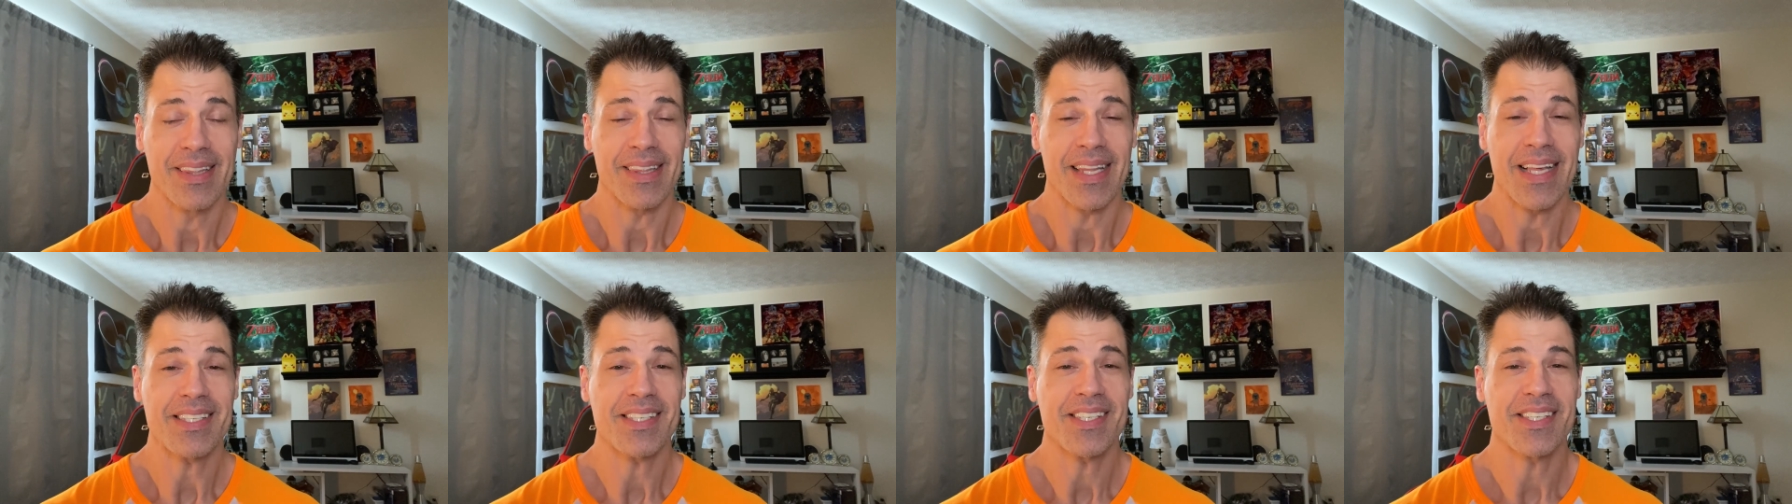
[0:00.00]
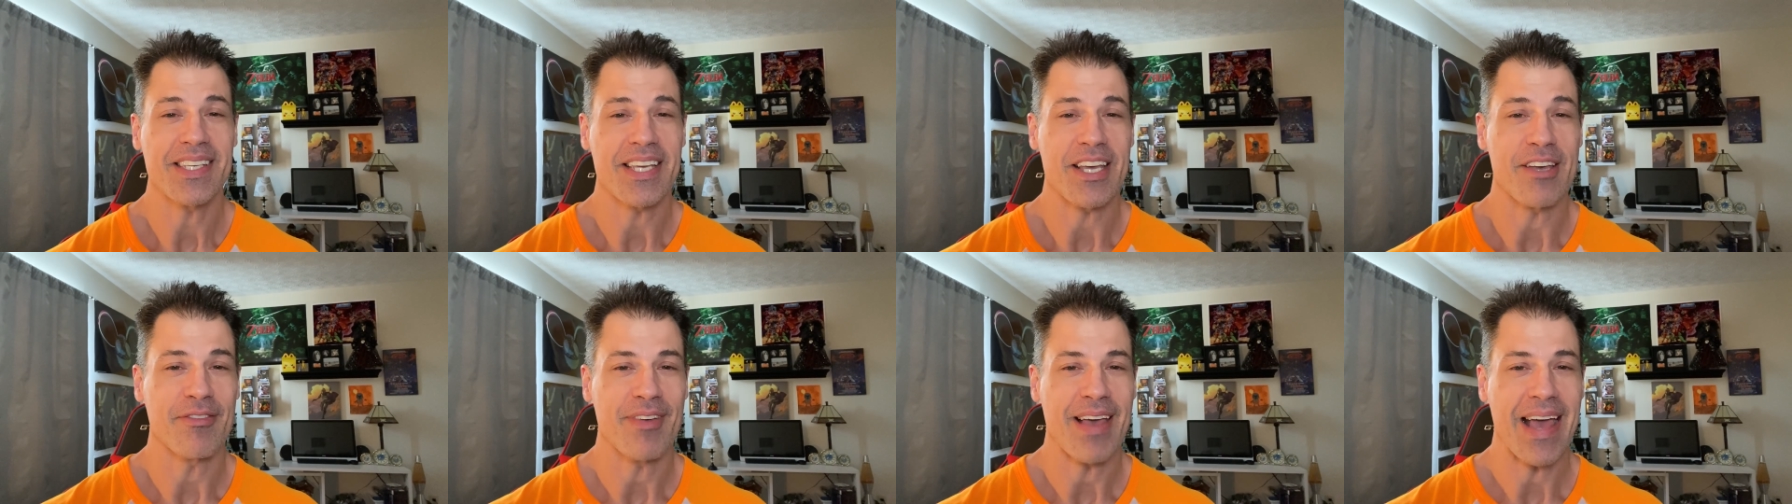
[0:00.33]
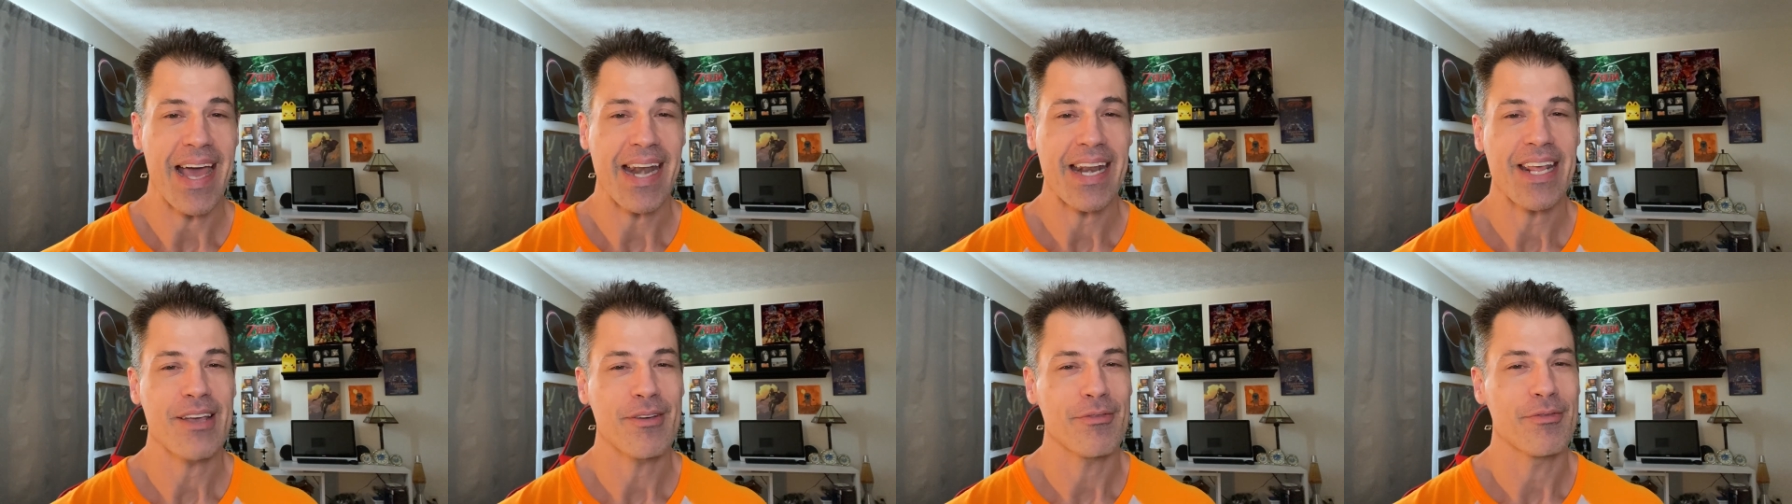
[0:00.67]
Let's see if
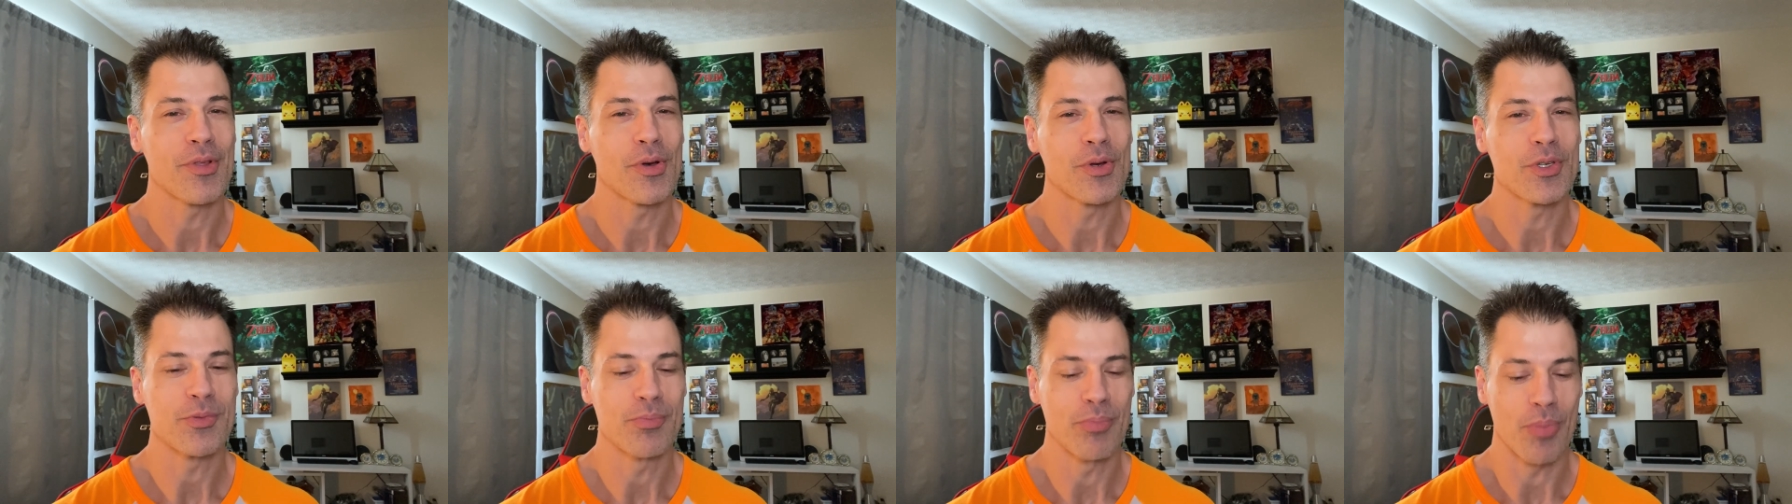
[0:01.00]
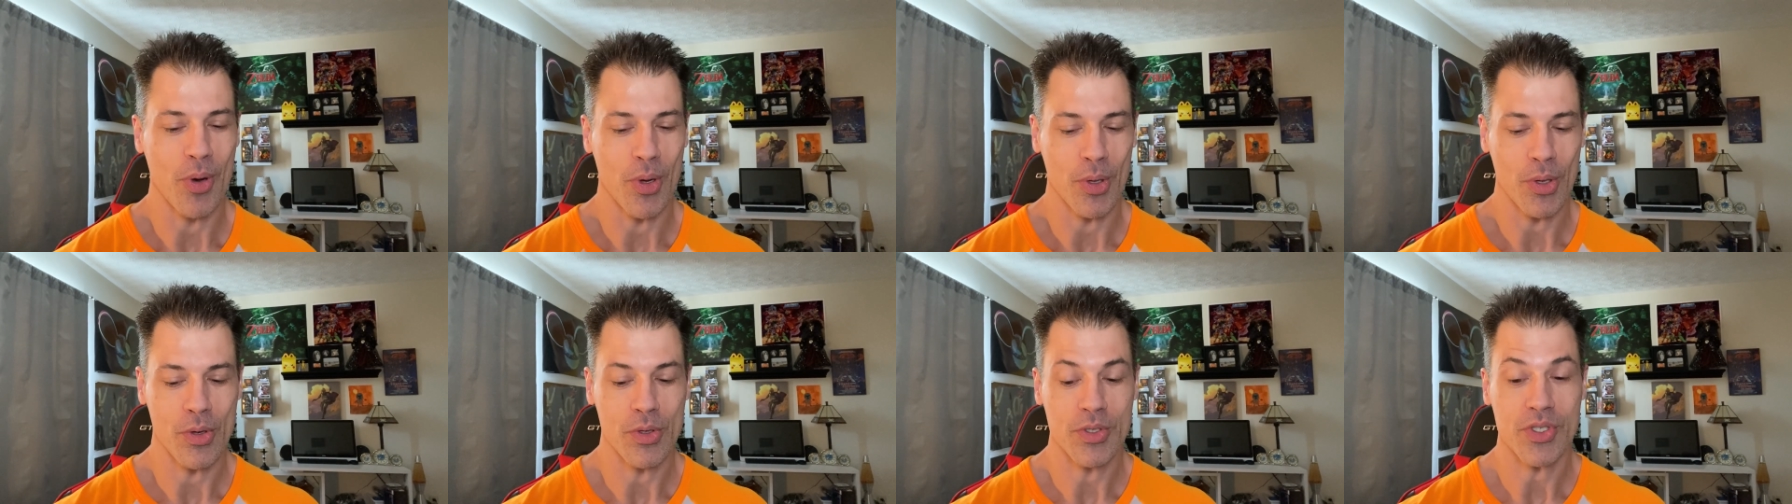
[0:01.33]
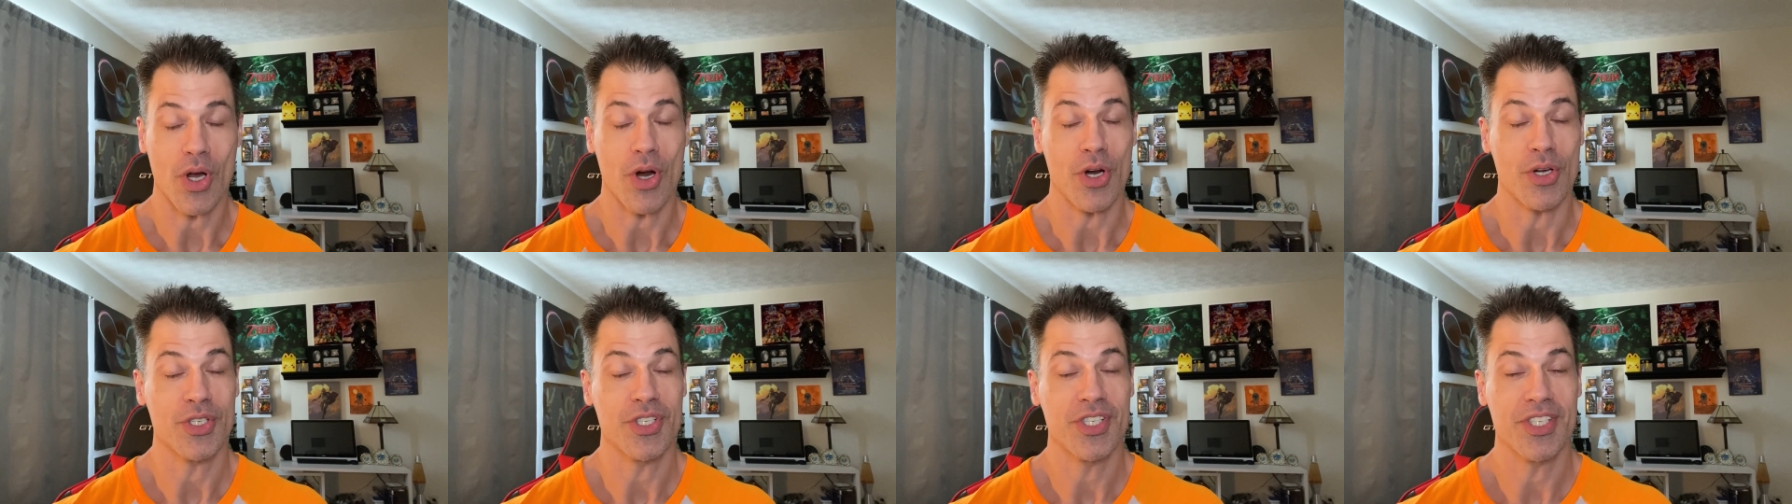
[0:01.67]
any of those bolos
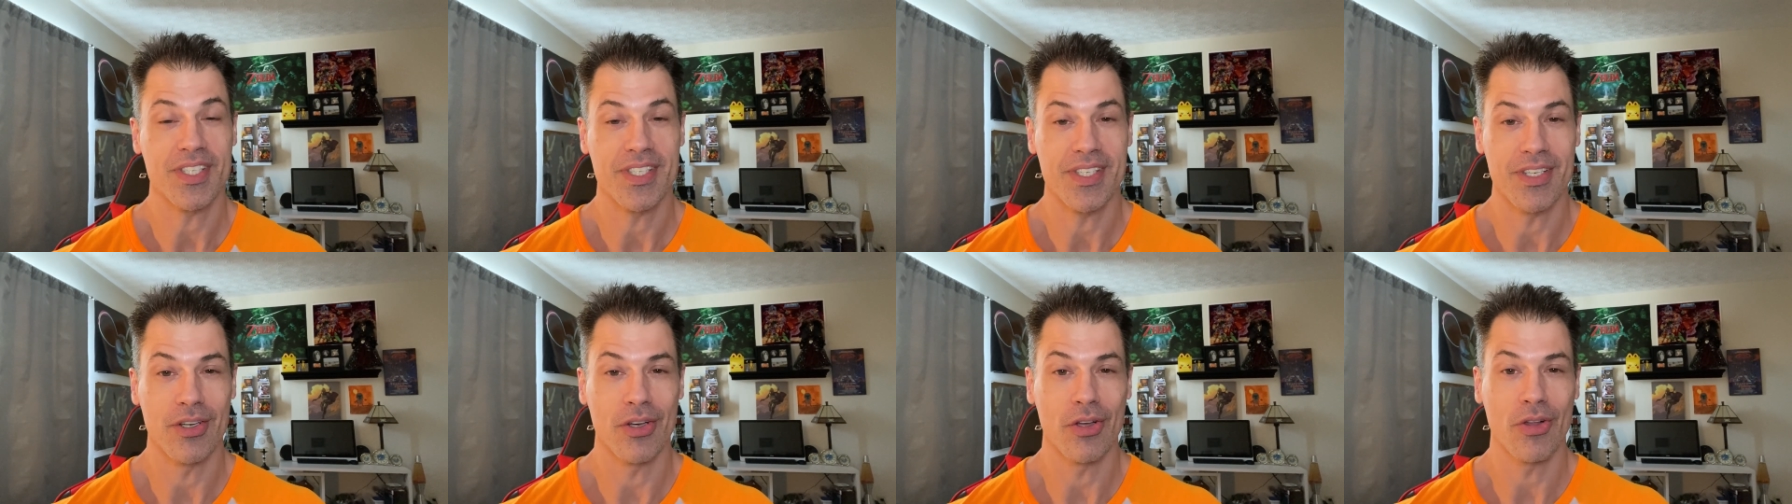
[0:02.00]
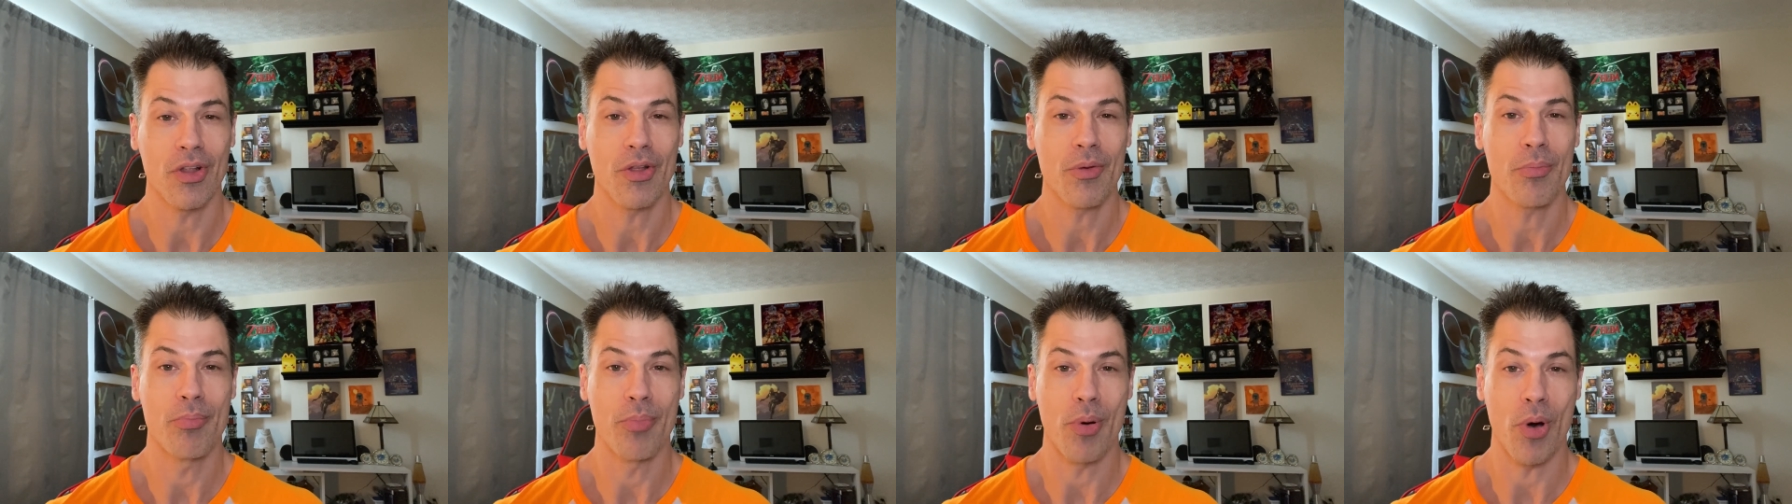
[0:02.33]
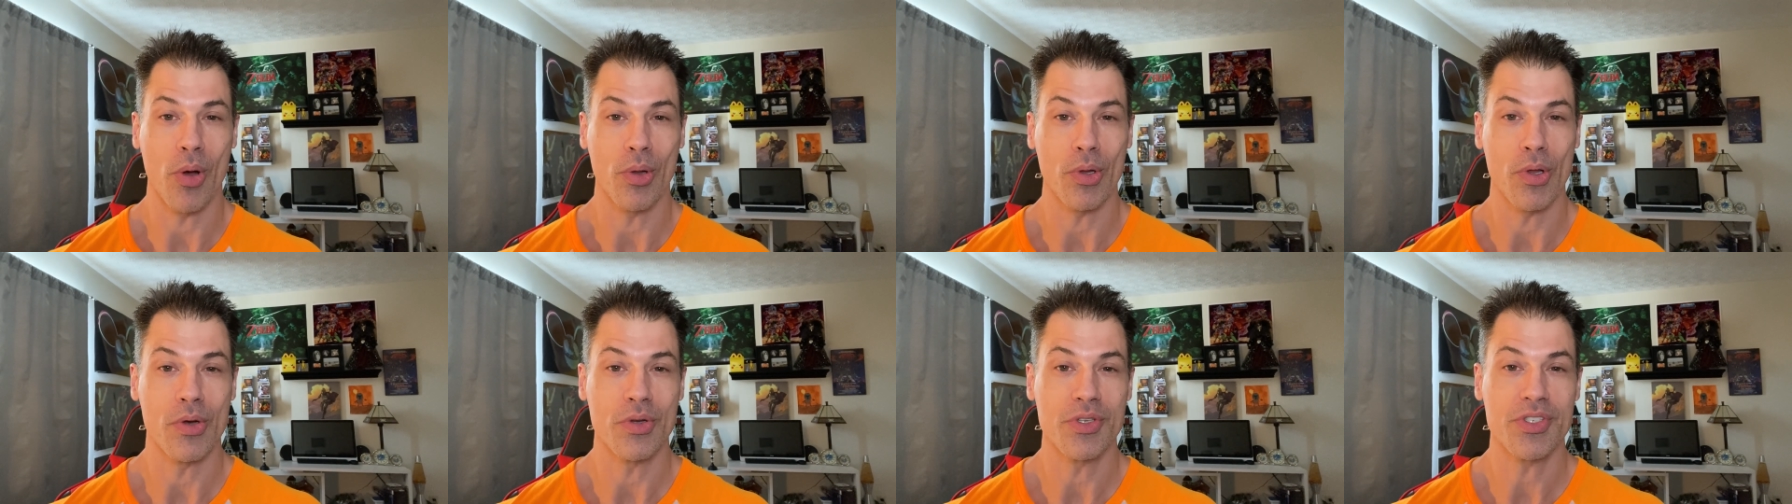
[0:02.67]
are still
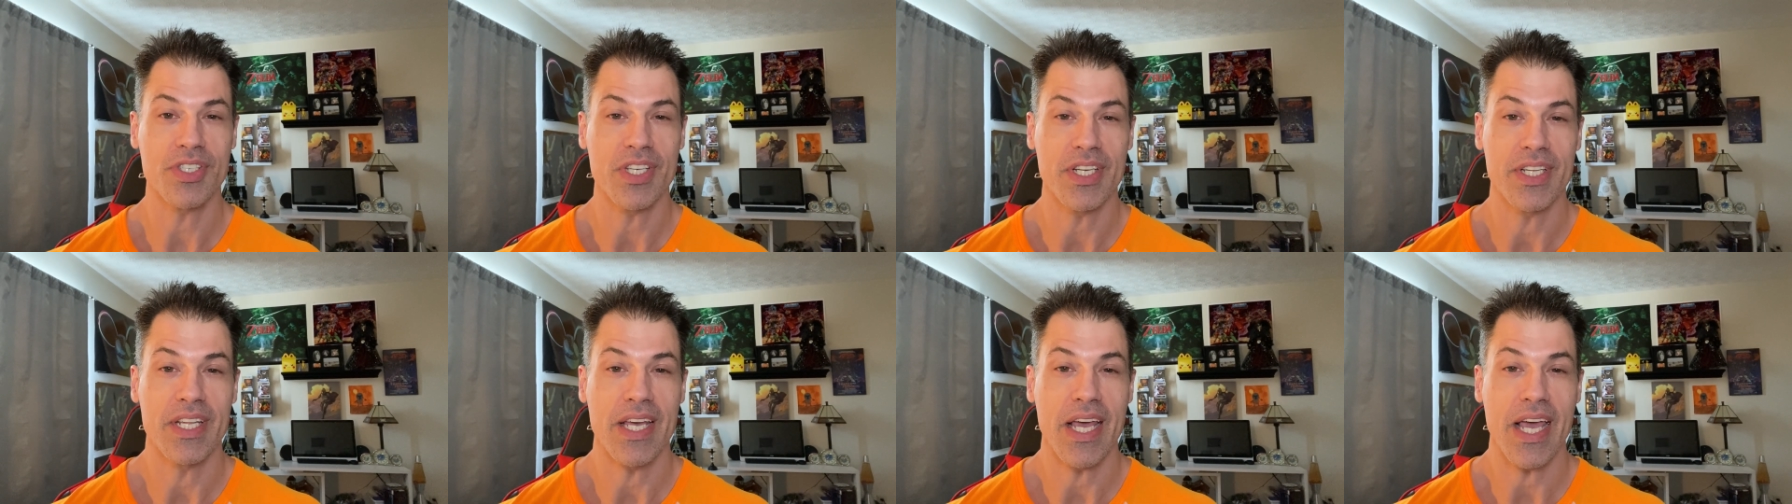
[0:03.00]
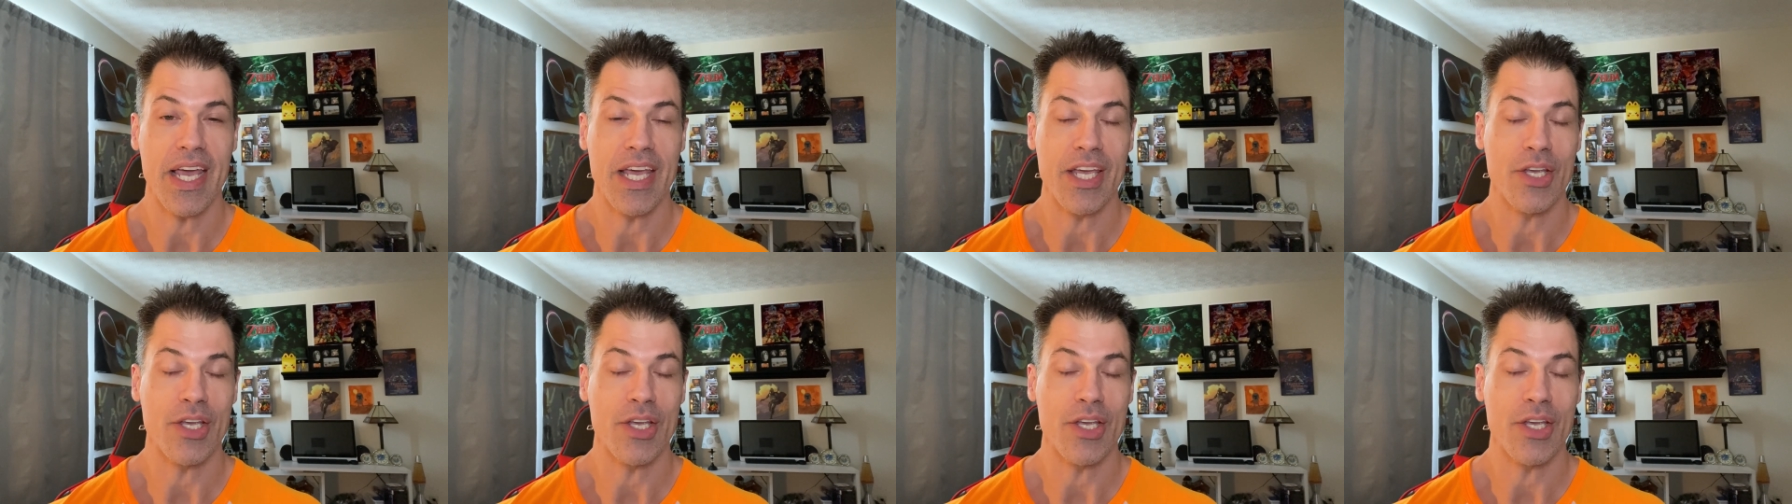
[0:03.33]
bolos today.